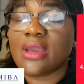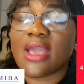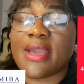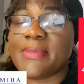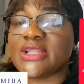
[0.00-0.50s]

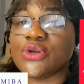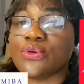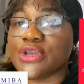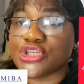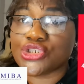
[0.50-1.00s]

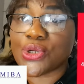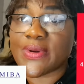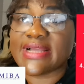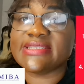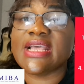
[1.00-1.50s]
medical
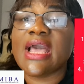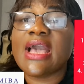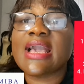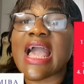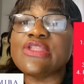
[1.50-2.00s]
insurance,
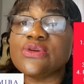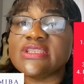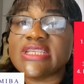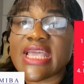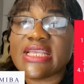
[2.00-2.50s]
can you
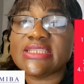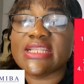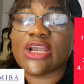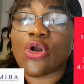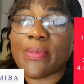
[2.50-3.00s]
say it
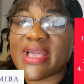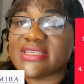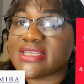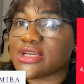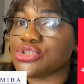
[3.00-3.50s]
in the comment
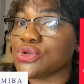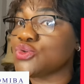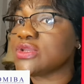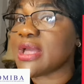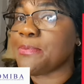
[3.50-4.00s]
section
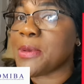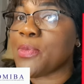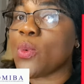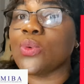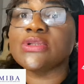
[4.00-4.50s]
so that
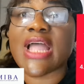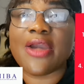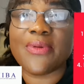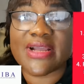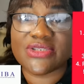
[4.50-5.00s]
people will
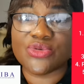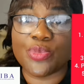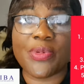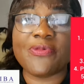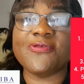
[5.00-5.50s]
direct you,
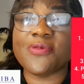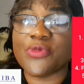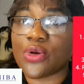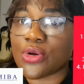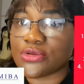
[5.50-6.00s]
people from
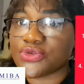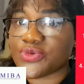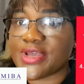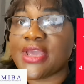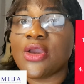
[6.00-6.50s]
your
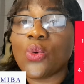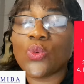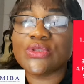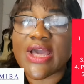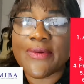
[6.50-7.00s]
country
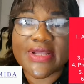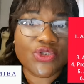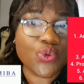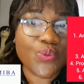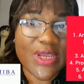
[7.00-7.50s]
will
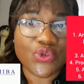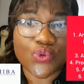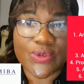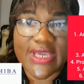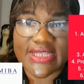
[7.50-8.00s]
direct you where
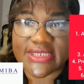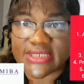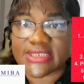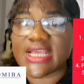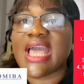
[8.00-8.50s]
to get
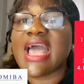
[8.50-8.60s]
it?